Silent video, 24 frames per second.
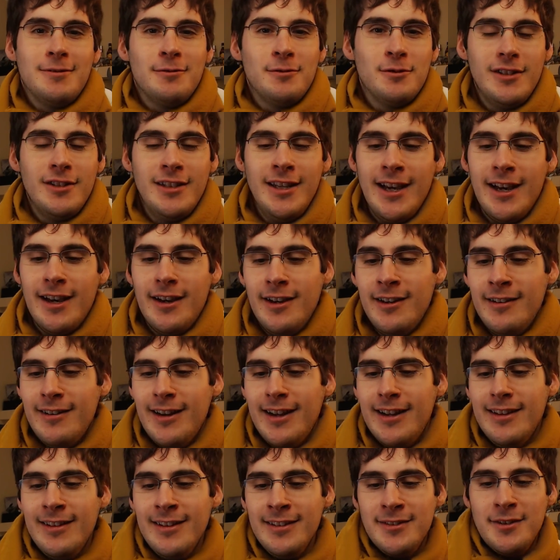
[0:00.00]
yeah,
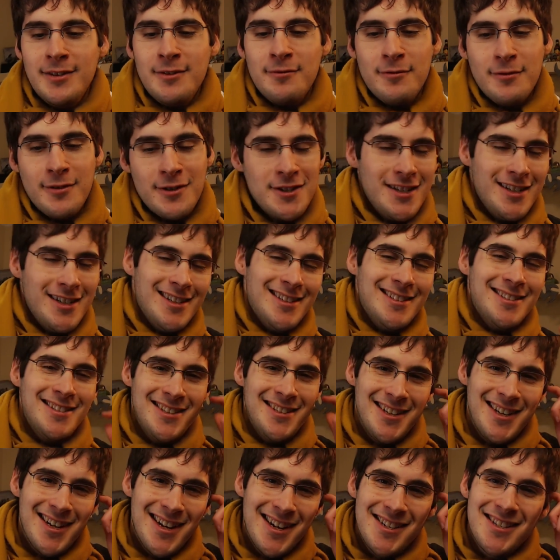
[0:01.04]
alright, thanks a lot for watching, and I'll see
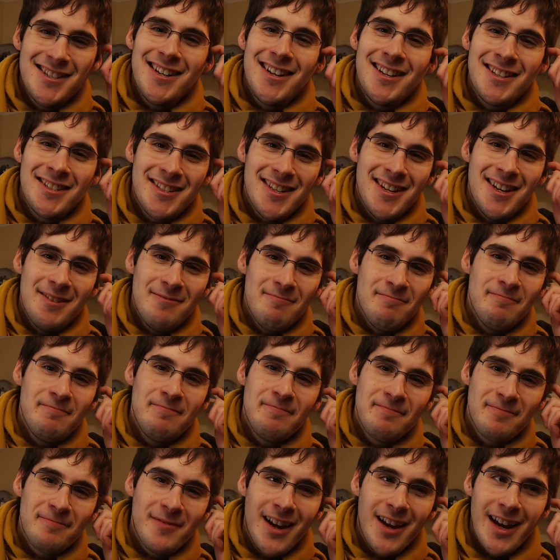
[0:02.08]
you guys next time
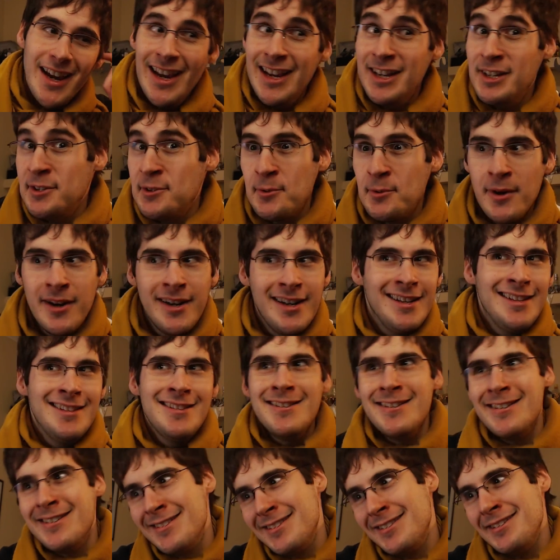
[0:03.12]
in
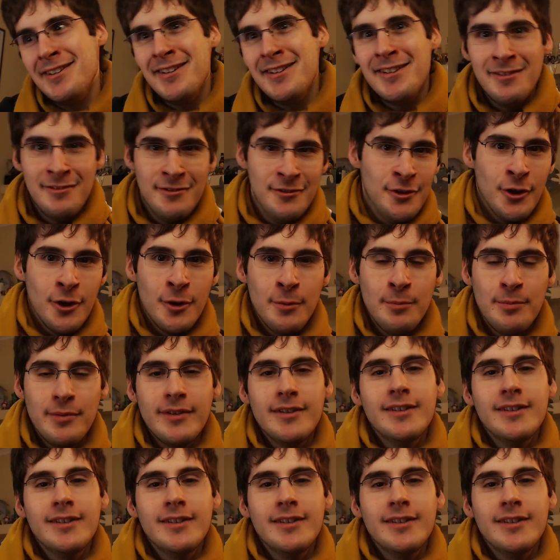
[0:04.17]
2016. Derp.